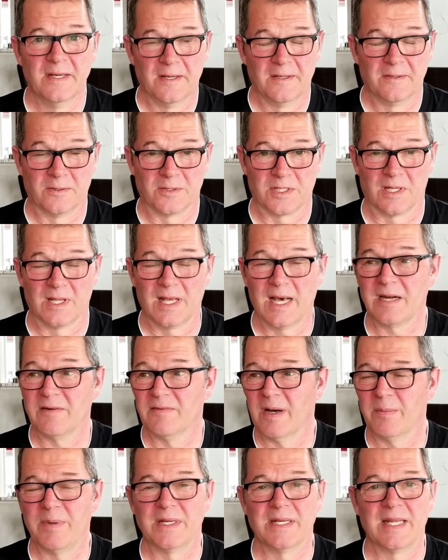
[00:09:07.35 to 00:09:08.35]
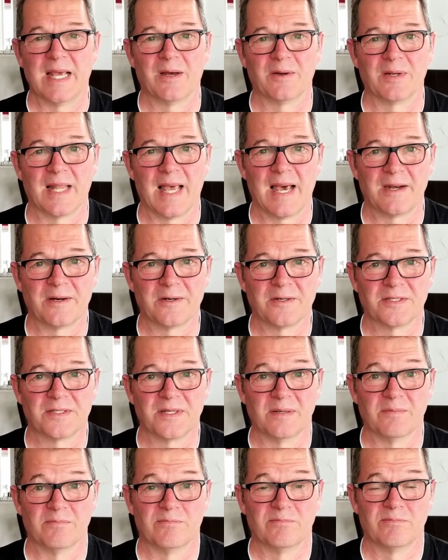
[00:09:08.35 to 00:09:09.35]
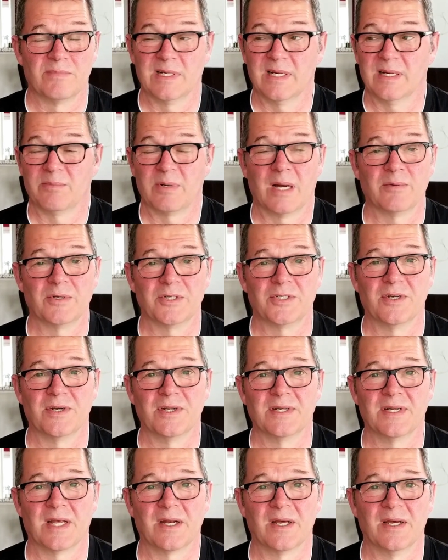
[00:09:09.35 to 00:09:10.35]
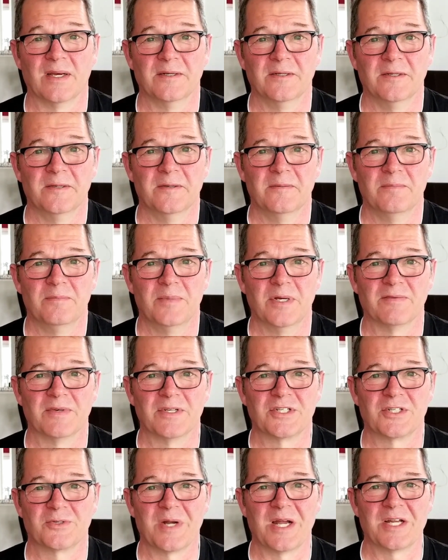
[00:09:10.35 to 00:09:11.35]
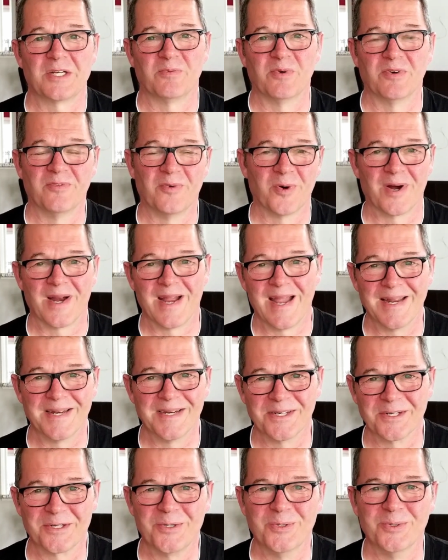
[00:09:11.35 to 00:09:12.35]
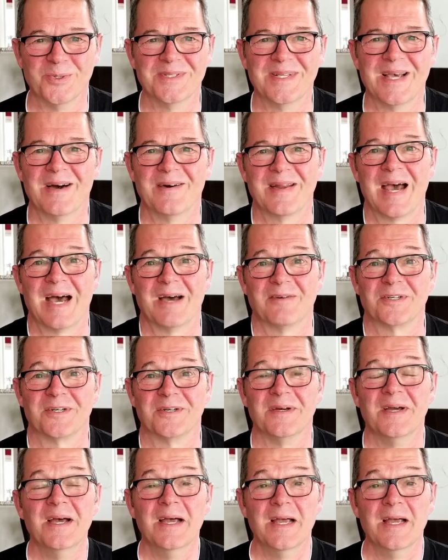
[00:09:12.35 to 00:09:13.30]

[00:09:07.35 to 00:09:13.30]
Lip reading: There's a lot of up and down ladders, and I probably should have done a bit of a stretch beforehand and a cool down after.